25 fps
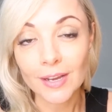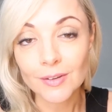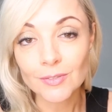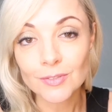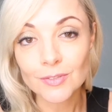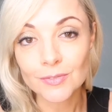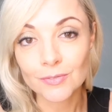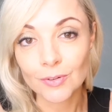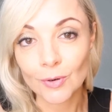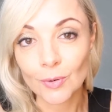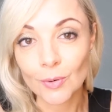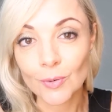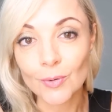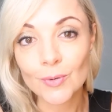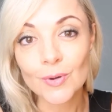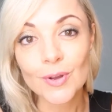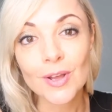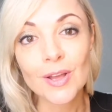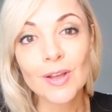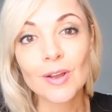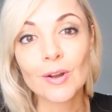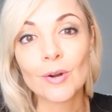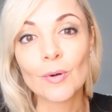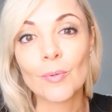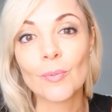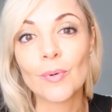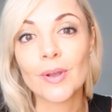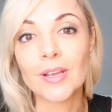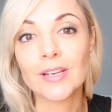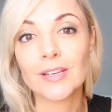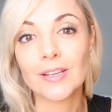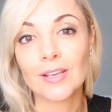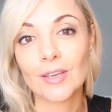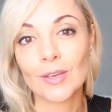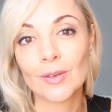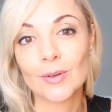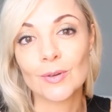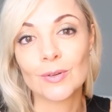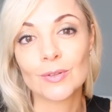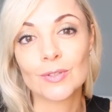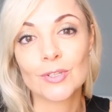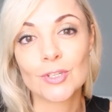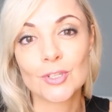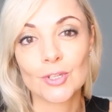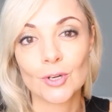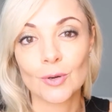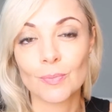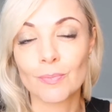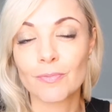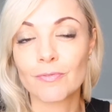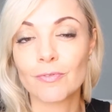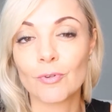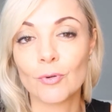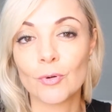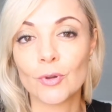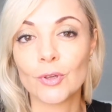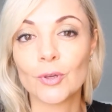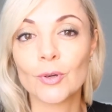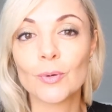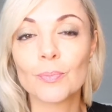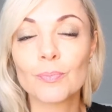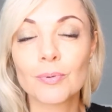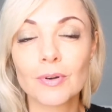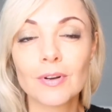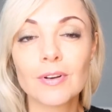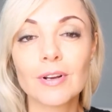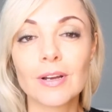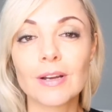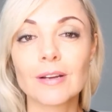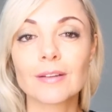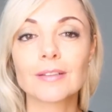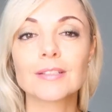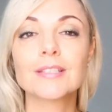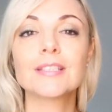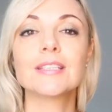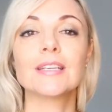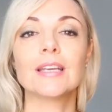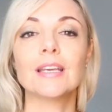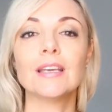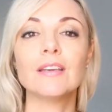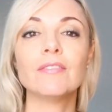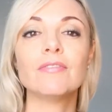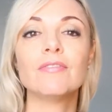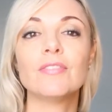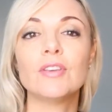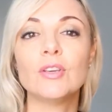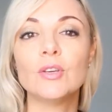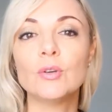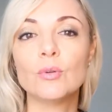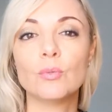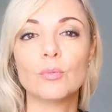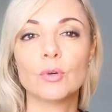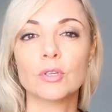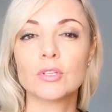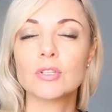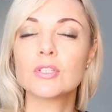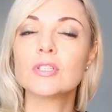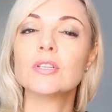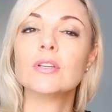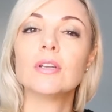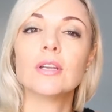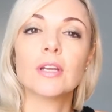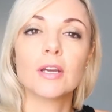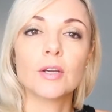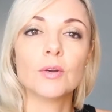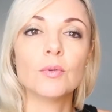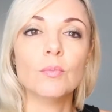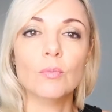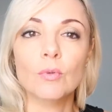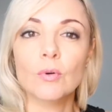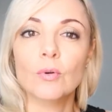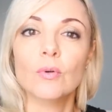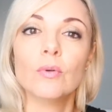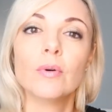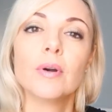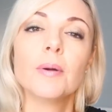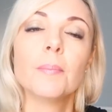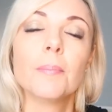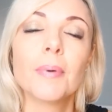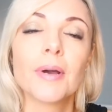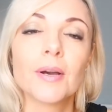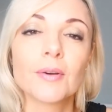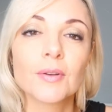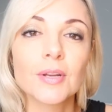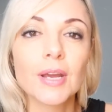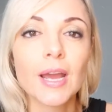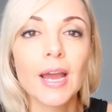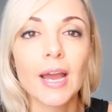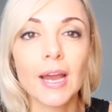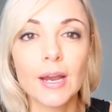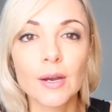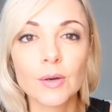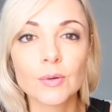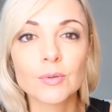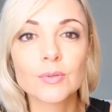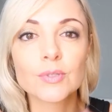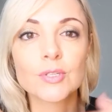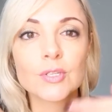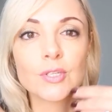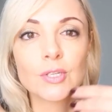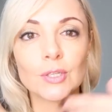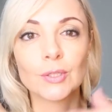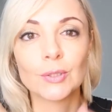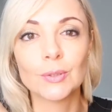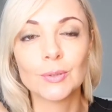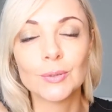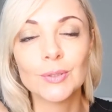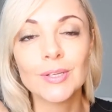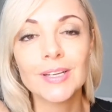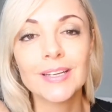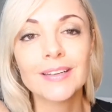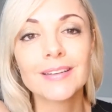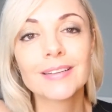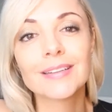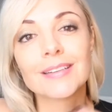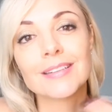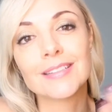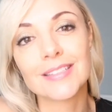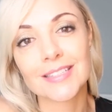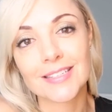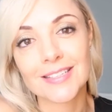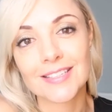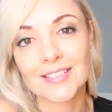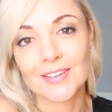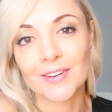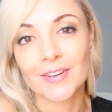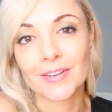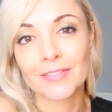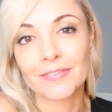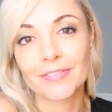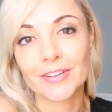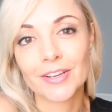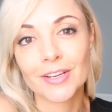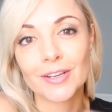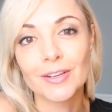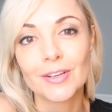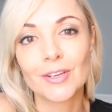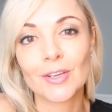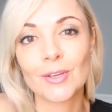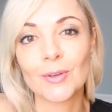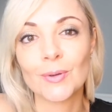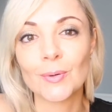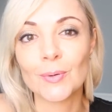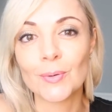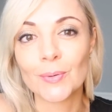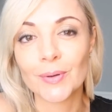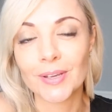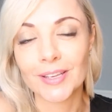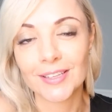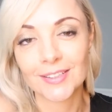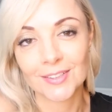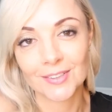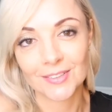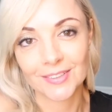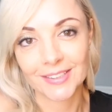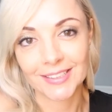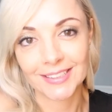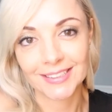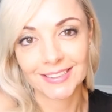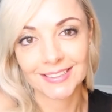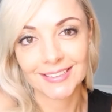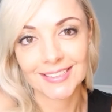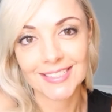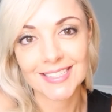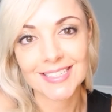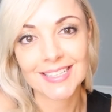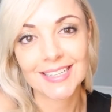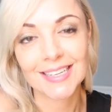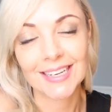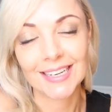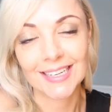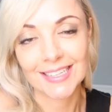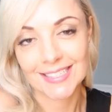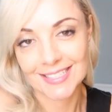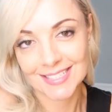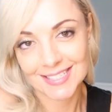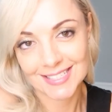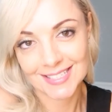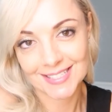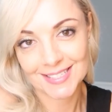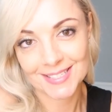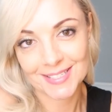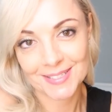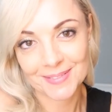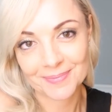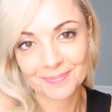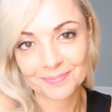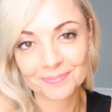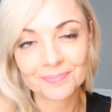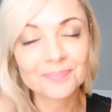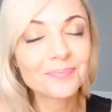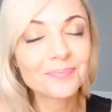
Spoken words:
out for when you shop for your products if you want to know more about how to decipher your ingredient lists.